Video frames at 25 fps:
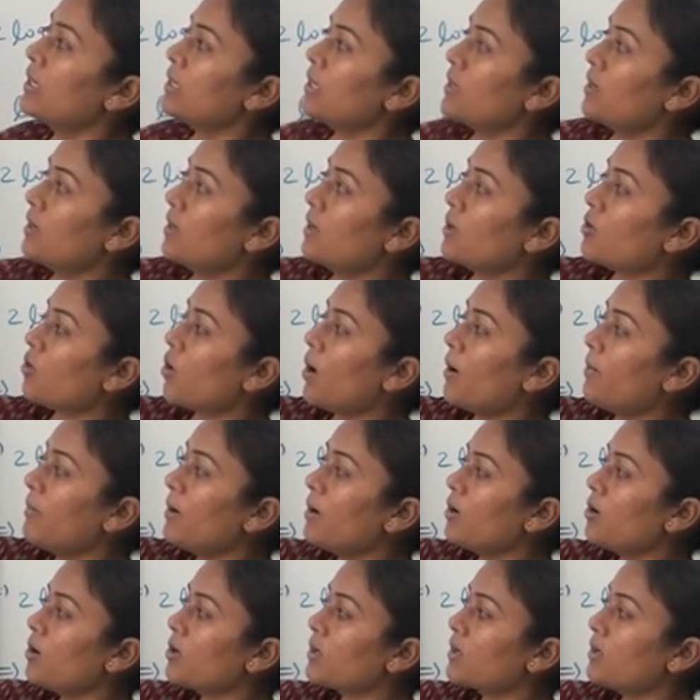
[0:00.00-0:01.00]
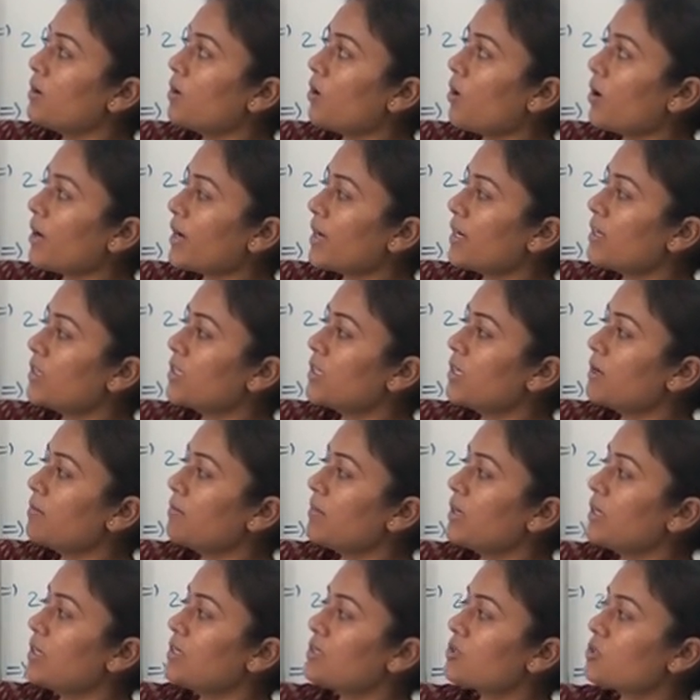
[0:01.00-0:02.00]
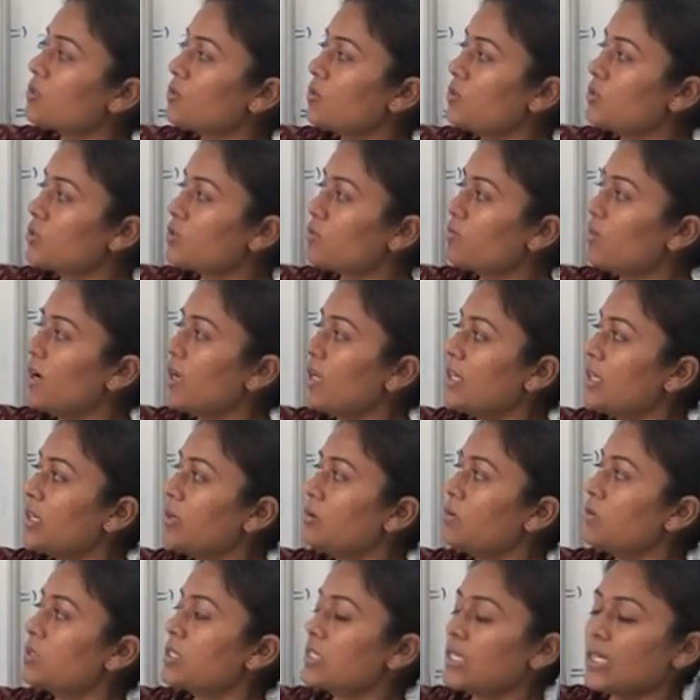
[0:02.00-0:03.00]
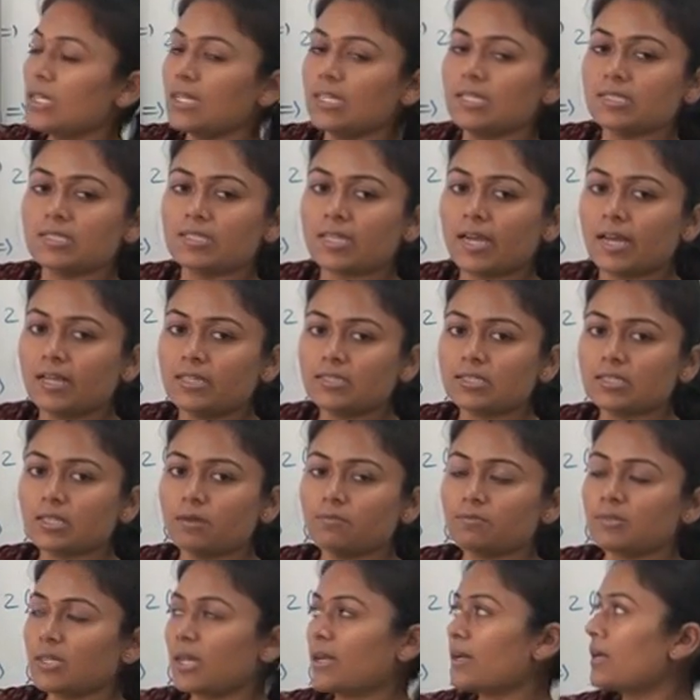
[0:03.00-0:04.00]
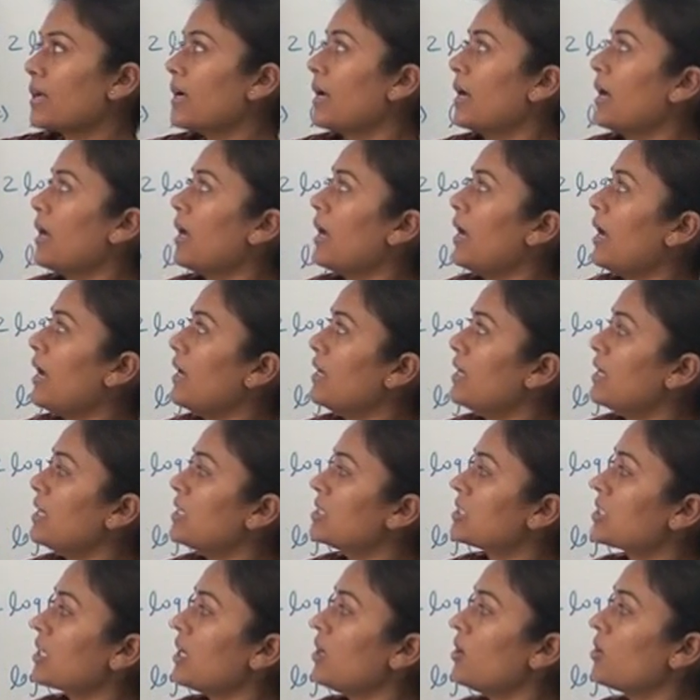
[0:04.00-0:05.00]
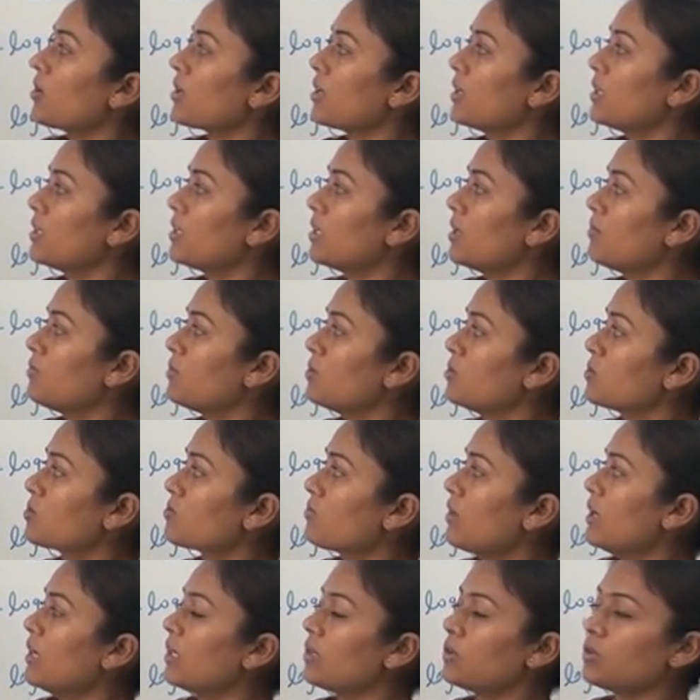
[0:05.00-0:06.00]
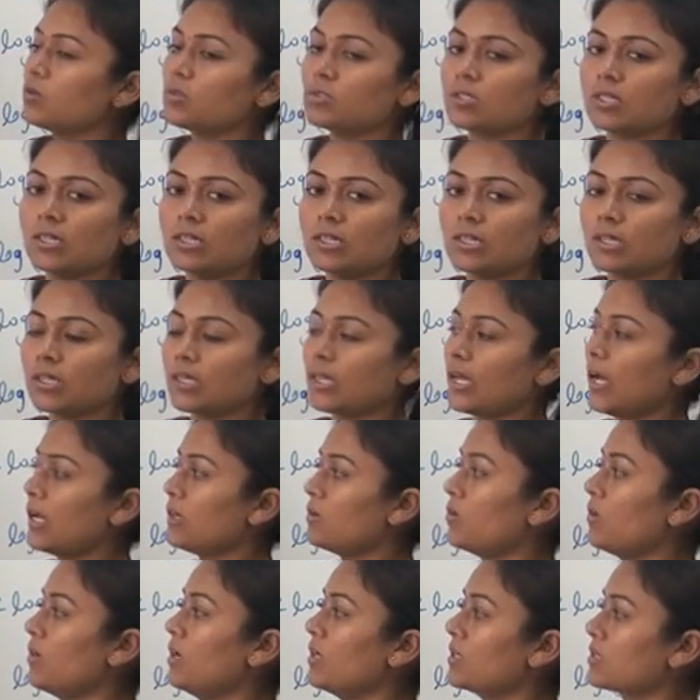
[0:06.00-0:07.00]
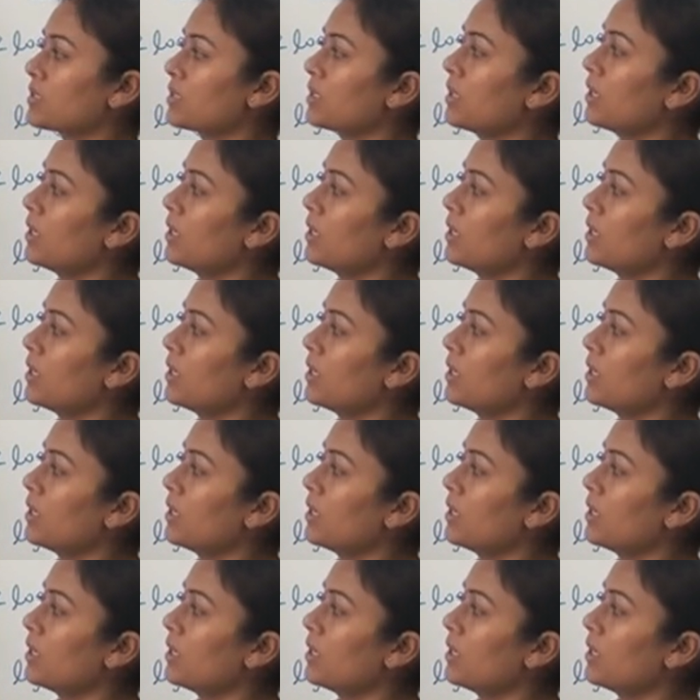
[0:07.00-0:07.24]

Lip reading: Common logarithm is usually used in science subject, and natural logarithm usually used in calculus.